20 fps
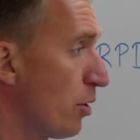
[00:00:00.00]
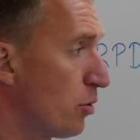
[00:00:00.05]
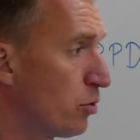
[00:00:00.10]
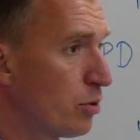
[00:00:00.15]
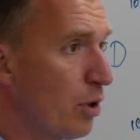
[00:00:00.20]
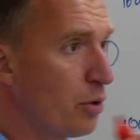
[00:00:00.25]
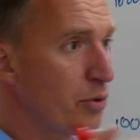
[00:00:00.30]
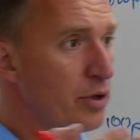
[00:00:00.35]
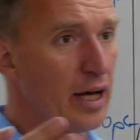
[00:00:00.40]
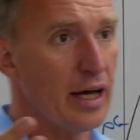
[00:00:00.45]
the
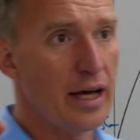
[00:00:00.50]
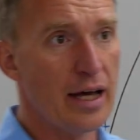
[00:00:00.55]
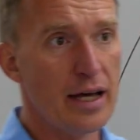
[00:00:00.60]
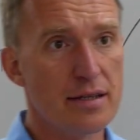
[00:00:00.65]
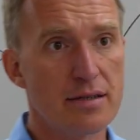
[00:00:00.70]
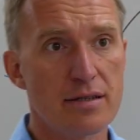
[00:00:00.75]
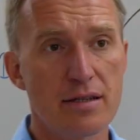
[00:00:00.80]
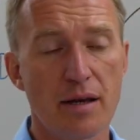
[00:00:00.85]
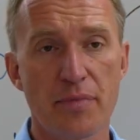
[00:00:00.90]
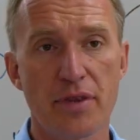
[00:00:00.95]
corona
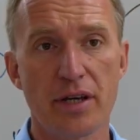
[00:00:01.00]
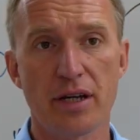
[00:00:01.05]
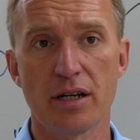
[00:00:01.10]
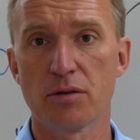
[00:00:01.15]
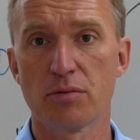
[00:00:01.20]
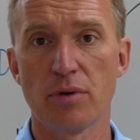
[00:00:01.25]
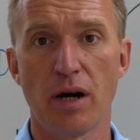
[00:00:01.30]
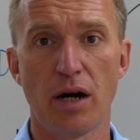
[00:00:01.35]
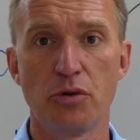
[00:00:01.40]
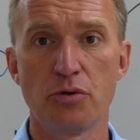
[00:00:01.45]
has something
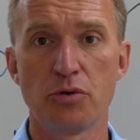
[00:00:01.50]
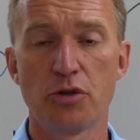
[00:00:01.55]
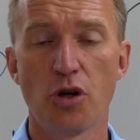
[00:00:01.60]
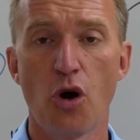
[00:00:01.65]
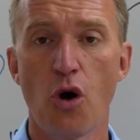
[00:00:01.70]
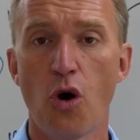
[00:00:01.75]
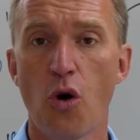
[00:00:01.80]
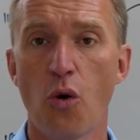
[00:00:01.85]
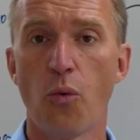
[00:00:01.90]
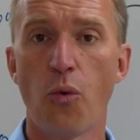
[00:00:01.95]
around
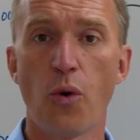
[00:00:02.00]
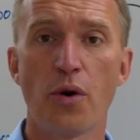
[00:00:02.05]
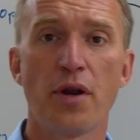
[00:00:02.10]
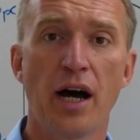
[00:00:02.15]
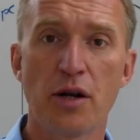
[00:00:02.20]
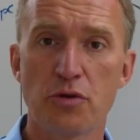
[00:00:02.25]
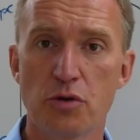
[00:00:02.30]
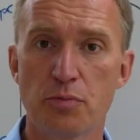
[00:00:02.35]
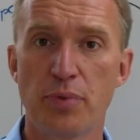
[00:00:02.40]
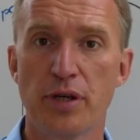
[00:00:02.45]

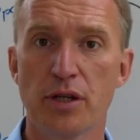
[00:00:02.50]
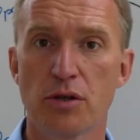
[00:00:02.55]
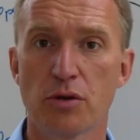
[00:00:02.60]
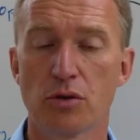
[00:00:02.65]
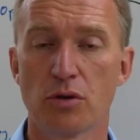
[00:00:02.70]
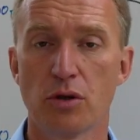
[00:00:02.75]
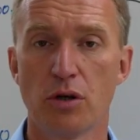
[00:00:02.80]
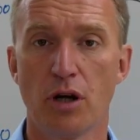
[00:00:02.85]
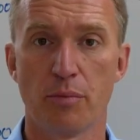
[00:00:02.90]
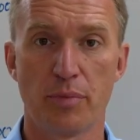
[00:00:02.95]
100
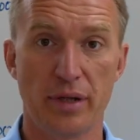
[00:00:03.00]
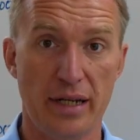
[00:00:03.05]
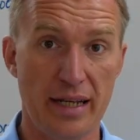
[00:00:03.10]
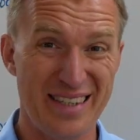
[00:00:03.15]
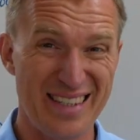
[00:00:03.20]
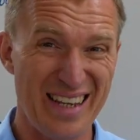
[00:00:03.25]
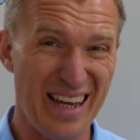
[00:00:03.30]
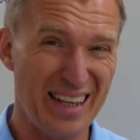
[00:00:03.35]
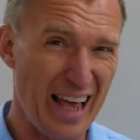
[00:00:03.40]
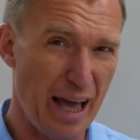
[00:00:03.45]
picocoulomb. And
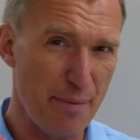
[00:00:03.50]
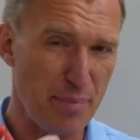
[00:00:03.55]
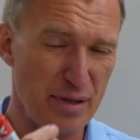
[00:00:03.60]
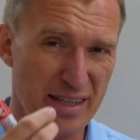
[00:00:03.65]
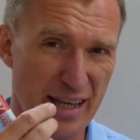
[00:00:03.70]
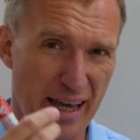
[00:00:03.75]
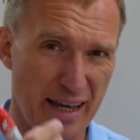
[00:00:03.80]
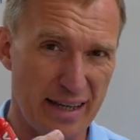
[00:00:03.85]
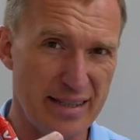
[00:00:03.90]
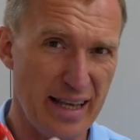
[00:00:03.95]
let's say it
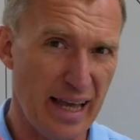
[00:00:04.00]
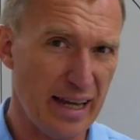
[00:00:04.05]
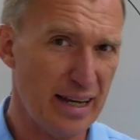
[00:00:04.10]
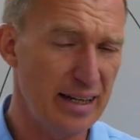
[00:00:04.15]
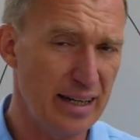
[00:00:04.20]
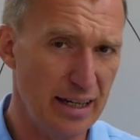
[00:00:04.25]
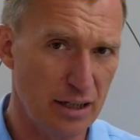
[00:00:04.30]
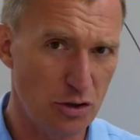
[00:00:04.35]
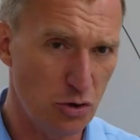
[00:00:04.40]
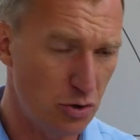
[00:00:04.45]
happens
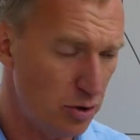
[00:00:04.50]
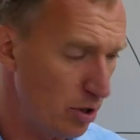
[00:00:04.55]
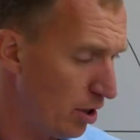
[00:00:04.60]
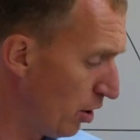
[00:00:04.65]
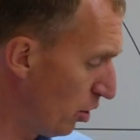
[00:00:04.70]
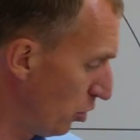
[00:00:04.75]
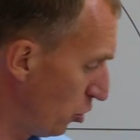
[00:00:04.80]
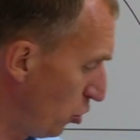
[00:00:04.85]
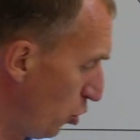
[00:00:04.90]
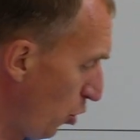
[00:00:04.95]
exactly at
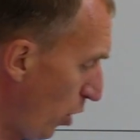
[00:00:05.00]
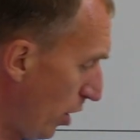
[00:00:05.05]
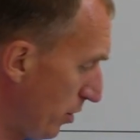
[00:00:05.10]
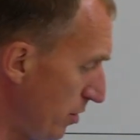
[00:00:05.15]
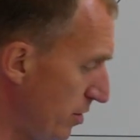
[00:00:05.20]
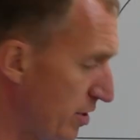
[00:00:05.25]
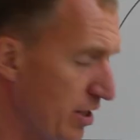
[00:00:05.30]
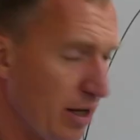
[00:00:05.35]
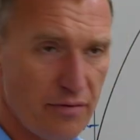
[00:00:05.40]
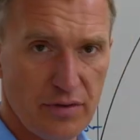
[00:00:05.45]

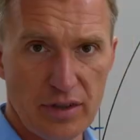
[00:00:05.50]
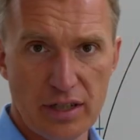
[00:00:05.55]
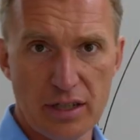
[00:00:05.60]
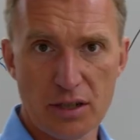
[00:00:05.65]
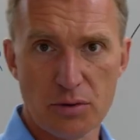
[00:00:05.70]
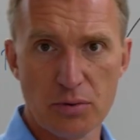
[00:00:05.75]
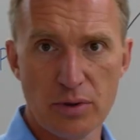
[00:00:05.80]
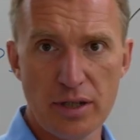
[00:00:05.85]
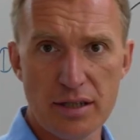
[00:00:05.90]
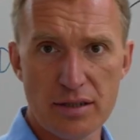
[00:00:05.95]
270
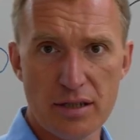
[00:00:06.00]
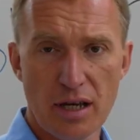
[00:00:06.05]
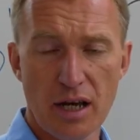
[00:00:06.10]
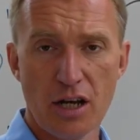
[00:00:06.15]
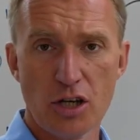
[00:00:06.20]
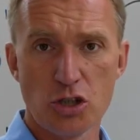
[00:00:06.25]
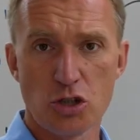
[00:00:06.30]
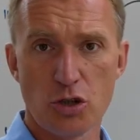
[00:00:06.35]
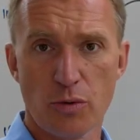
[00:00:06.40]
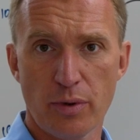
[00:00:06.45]
degrees.
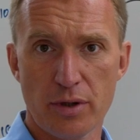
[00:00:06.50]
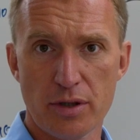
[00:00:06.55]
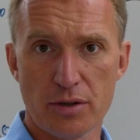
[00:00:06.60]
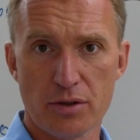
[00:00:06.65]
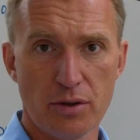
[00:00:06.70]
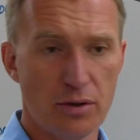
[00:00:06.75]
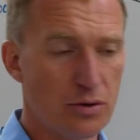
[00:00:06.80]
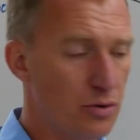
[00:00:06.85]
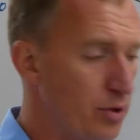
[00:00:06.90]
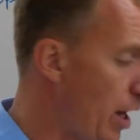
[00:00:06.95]
So what
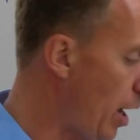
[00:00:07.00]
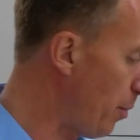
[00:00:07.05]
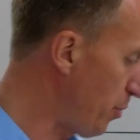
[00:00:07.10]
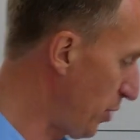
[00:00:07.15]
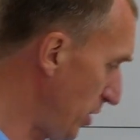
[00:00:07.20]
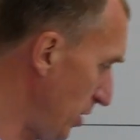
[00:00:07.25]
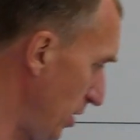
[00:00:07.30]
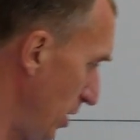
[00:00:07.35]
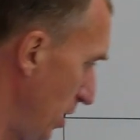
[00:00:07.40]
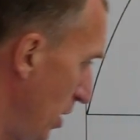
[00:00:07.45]
is going to
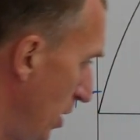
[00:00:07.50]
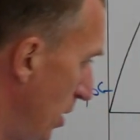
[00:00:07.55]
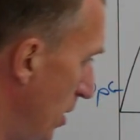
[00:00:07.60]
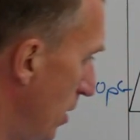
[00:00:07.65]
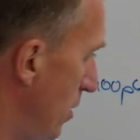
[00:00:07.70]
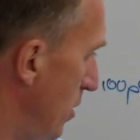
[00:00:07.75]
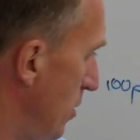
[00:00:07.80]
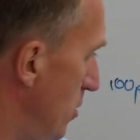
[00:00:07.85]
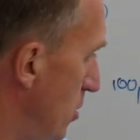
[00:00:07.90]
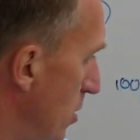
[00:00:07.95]
happen?
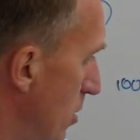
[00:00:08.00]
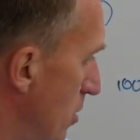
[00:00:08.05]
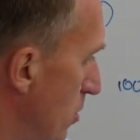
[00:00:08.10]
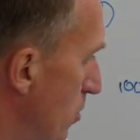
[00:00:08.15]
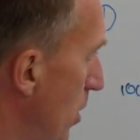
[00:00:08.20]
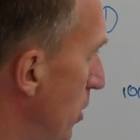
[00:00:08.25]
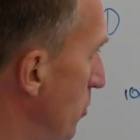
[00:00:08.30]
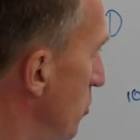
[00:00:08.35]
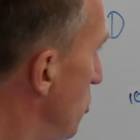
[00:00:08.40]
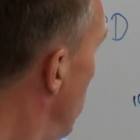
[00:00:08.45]
This is
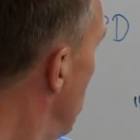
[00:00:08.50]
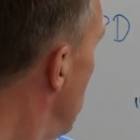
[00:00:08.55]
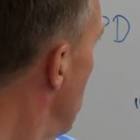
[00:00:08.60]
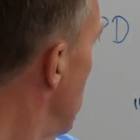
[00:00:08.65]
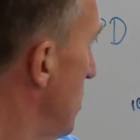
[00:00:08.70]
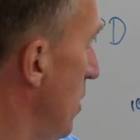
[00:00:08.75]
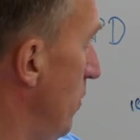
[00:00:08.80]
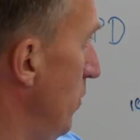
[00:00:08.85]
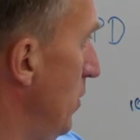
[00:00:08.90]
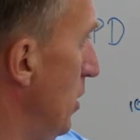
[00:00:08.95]
around
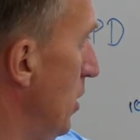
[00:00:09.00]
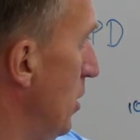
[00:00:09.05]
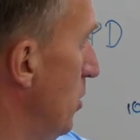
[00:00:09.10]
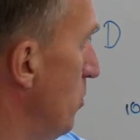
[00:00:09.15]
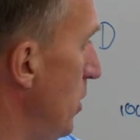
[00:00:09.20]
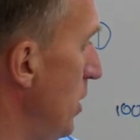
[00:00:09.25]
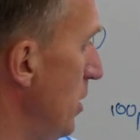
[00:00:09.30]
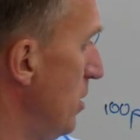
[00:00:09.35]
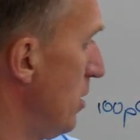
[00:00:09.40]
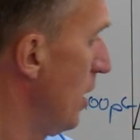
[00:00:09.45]
270
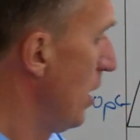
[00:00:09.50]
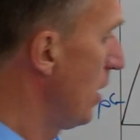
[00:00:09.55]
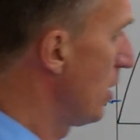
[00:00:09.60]
degrees.